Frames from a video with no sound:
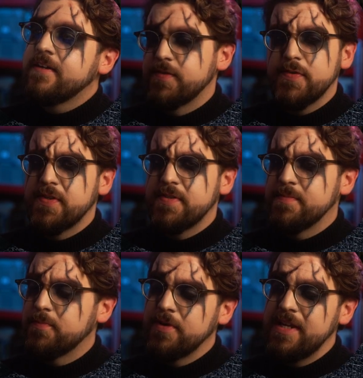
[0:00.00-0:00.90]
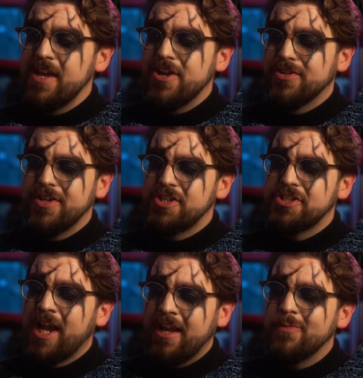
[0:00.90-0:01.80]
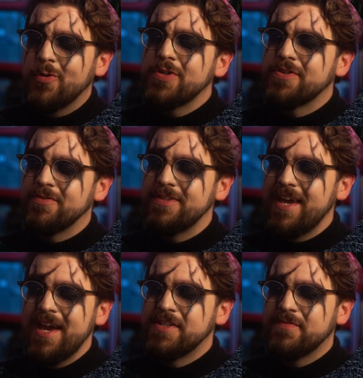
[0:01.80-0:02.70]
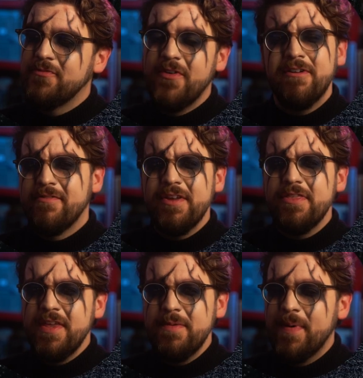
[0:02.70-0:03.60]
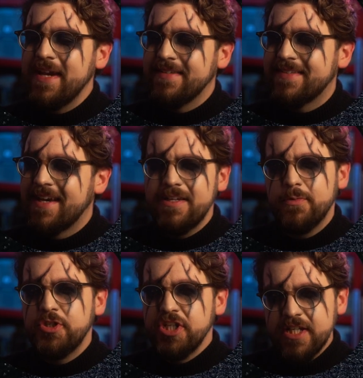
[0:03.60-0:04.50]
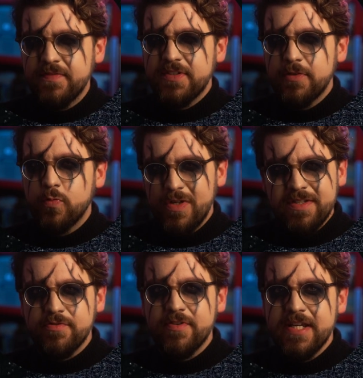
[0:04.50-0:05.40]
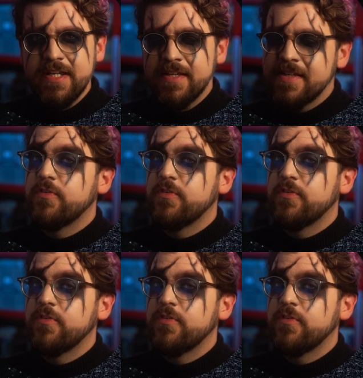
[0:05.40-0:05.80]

There's also some pretty nice shallow water on the edge of a very, very thin base. How do you achieve such wizardry?